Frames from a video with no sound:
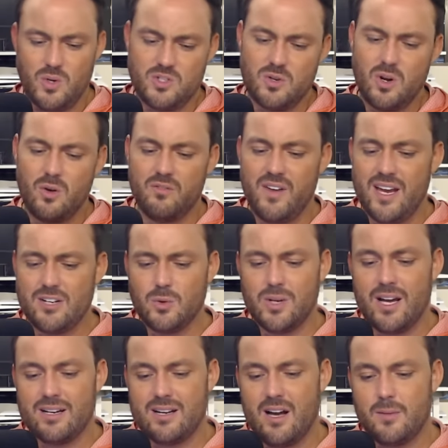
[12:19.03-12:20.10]
So go to
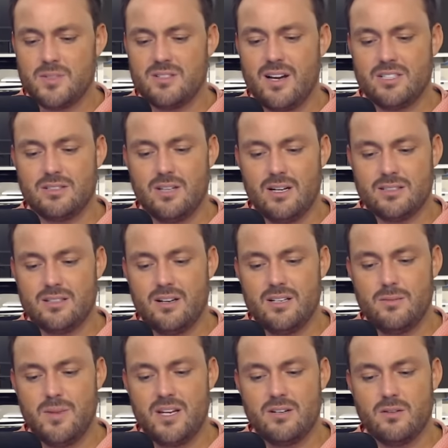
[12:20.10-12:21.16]
FanDuel.com/lockedon to make